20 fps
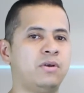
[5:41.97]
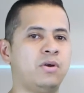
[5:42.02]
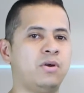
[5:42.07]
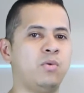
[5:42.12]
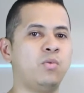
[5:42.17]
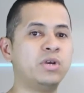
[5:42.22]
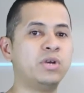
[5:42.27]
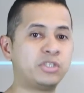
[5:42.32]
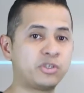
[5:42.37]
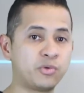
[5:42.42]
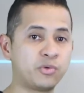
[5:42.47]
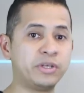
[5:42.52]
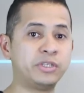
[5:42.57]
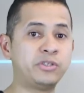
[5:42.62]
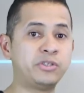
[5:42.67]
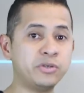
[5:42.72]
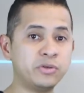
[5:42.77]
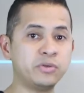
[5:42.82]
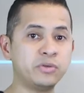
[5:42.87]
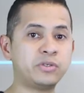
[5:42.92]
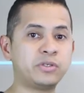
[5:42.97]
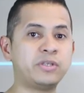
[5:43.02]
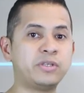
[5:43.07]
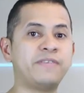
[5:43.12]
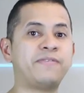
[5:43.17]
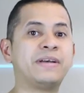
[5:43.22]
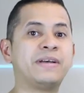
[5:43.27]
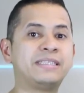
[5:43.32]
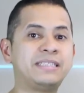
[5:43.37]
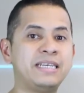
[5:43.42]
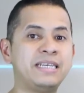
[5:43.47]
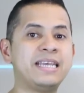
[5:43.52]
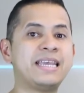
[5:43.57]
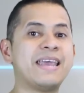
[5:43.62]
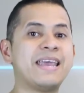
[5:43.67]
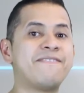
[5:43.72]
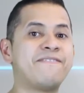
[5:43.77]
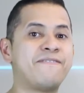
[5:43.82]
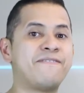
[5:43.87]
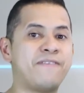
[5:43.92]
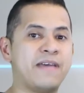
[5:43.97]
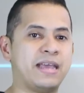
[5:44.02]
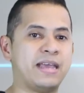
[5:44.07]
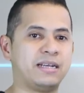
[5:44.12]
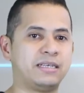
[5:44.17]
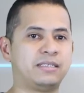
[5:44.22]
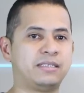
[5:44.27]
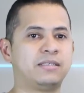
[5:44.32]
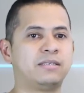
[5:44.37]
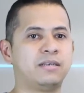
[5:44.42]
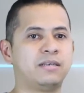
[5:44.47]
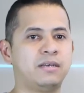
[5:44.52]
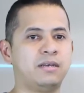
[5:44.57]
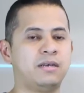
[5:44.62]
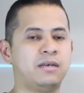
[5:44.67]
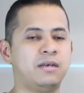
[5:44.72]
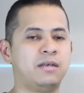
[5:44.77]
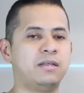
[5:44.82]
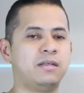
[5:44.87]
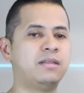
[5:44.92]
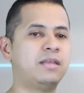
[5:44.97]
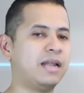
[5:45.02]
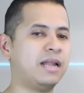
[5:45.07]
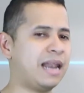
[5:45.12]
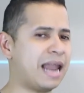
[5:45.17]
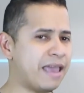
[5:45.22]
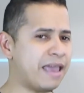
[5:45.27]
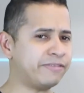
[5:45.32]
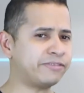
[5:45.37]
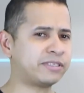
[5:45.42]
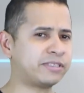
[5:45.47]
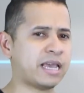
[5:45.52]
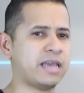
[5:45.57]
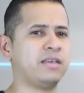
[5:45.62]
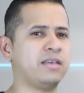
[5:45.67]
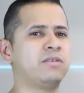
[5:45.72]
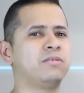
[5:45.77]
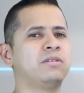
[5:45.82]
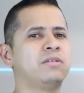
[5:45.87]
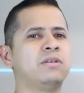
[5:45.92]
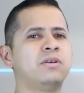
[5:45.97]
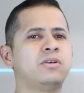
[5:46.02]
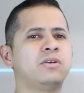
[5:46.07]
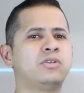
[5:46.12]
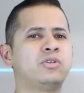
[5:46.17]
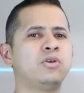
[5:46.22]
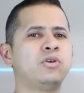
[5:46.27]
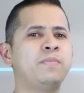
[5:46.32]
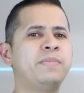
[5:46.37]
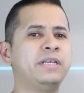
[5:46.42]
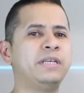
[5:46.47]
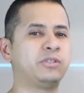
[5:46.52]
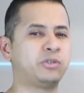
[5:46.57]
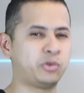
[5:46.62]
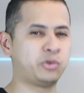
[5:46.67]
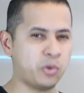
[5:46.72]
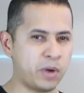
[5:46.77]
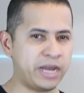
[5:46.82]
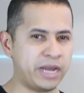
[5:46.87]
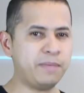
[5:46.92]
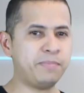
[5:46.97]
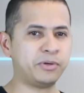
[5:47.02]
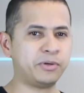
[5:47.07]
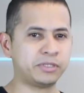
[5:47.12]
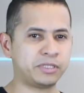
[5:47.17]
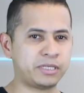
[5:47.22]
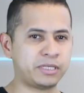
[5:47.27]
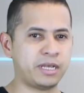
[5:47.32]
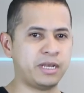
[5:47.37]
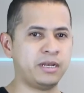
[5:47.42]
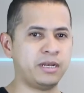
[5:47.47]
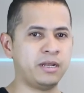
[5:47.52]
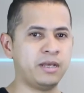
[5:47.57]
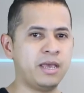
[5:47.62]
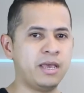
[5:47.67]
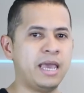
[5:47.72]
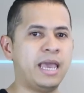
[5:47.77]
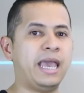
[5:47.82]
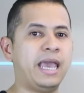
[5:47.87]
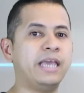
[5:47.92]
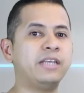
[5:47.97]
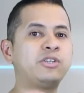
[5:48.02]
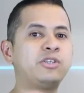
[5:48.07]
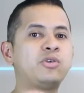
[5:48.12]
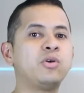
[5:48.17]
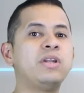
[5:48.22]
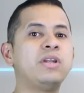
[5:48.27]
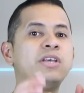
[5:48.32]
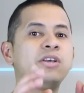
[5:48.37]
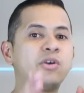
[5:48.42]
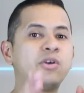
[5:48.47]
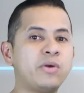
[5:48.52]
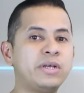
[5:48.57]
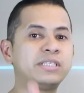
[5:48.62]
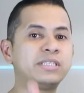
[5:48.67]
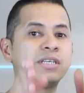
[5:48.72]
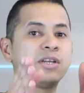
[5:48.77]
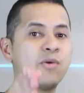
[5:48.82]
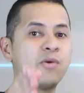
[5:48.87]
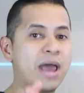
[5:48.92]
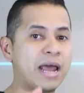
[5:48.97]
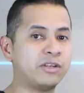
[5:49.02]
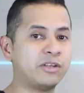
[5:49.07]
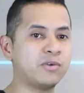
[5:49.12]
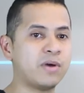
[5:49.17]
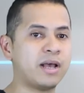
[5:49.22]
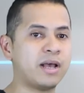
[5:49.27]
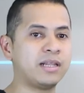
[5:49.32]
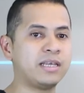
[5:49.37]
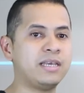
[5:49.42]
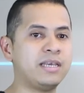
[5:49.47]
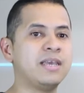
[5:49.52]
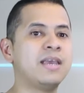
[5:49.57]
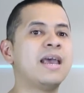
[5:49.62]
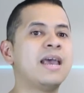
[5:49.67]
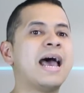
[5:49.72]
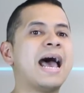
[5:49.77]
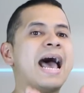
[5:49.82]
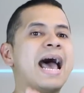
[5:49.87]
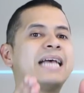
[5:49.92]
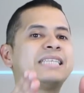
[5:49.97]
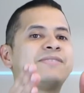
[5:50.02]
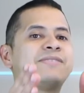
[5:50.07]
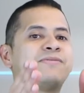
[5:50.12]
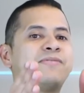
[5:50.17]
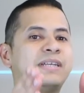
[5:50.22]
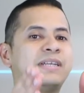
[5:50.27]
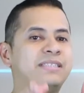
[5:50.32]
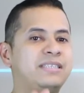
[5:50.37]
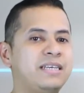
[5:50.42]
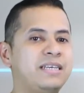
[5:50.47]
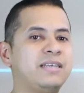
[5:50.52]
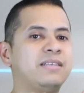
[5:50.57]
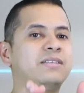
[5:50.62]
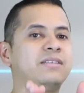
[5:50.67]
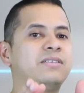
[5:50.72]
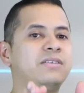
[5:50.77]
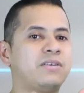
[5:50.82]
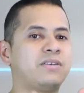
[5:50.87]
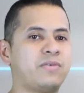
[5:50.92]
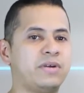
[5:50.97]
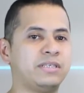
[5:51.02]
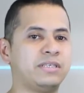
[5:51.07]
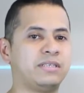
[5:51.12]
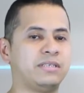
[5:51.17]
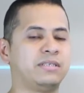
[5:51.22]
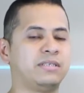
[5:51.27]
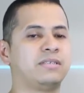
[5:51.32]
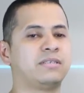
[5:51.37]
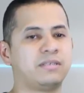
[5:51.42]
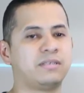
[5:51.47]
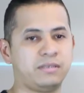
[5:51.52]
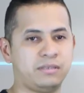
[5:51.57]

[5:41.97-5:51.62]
which reduces the fatigue effects. The life cycle should be 20% and should increase gradually as fatigue decreases.